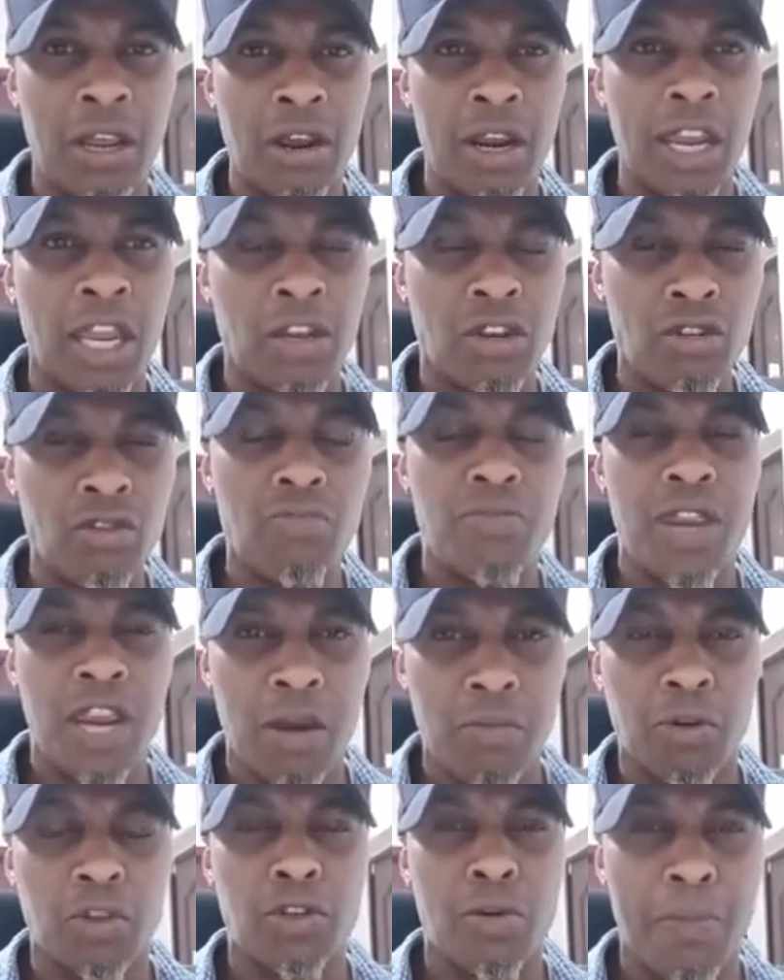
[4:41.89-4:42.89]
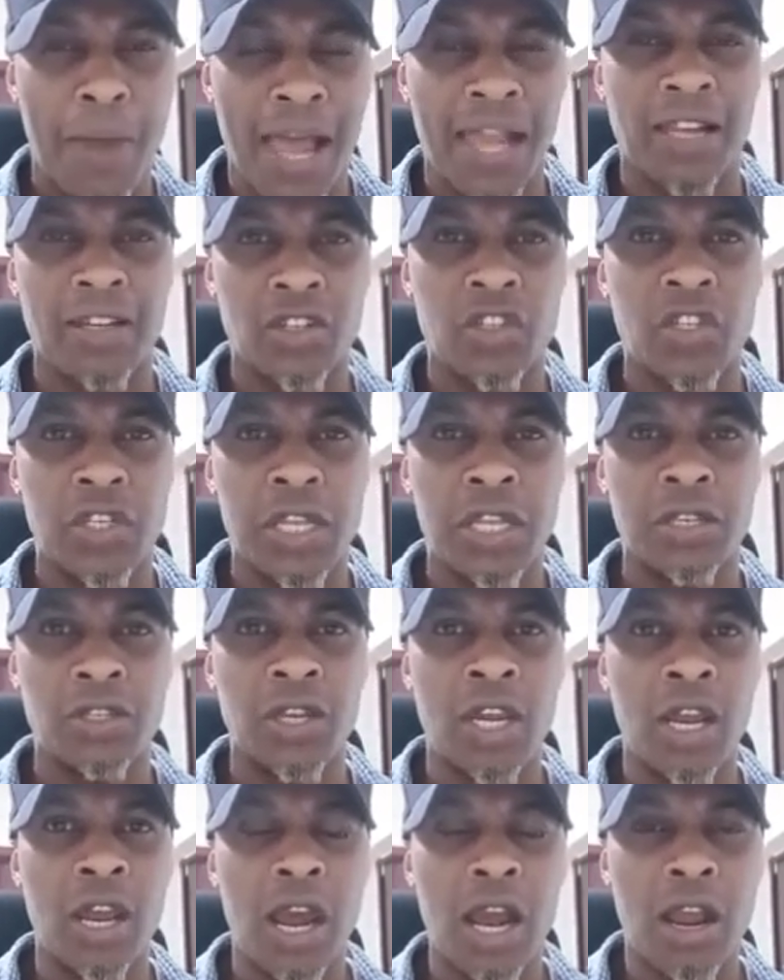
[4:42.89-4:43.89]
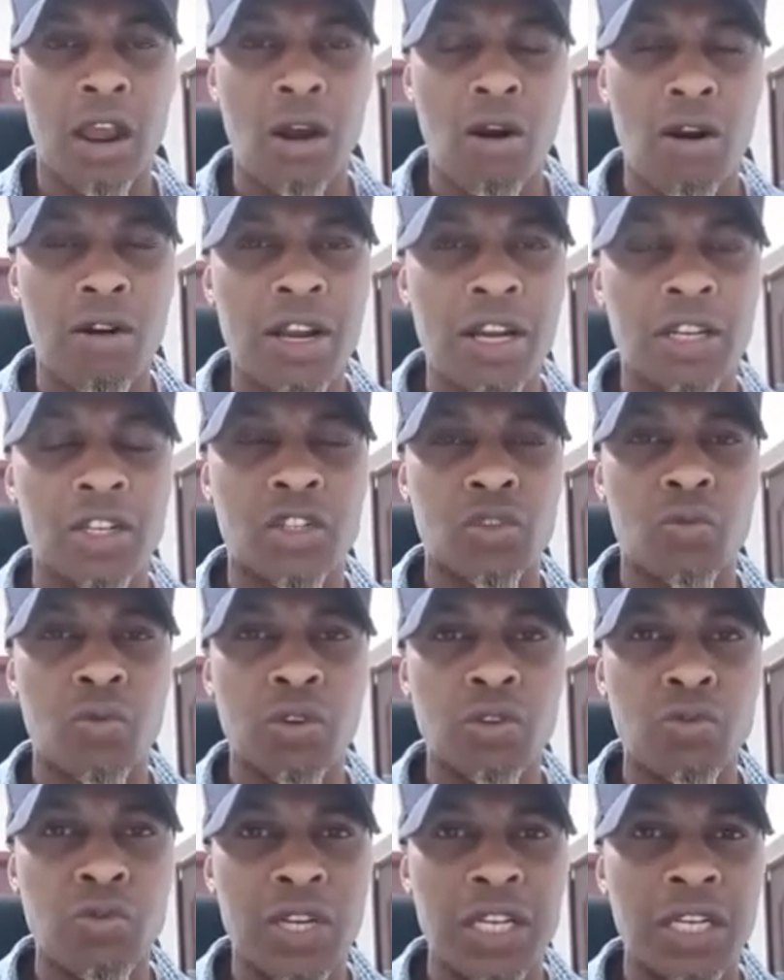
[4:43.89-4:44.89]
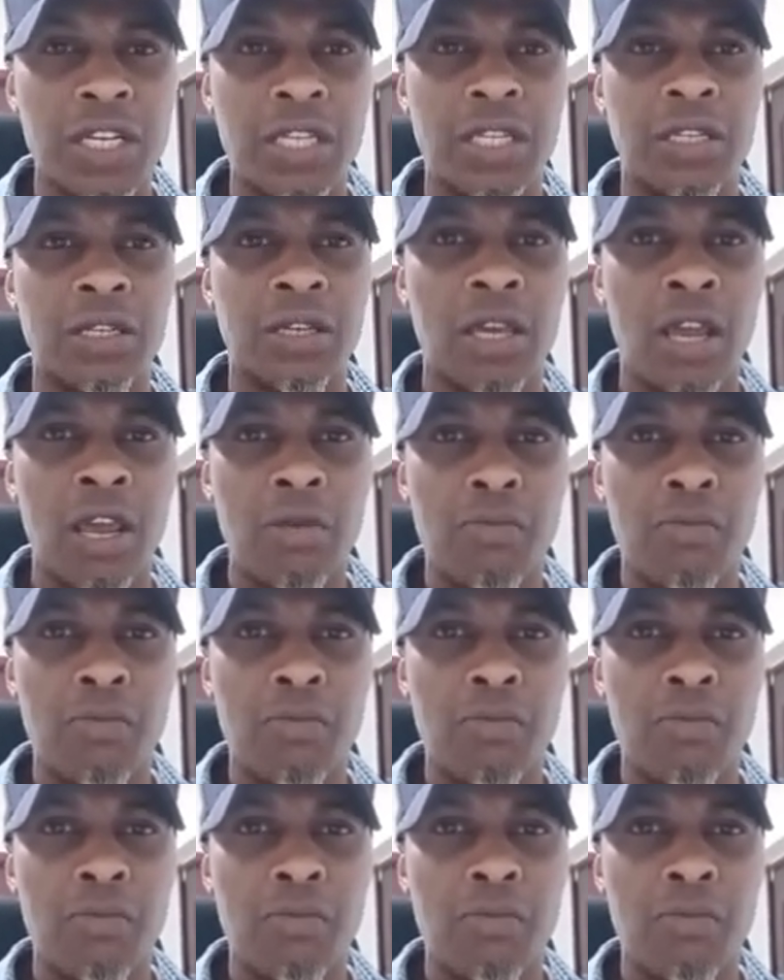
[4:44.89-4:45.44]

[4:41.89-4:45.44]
Can you be able to balance these? Accord us what we need.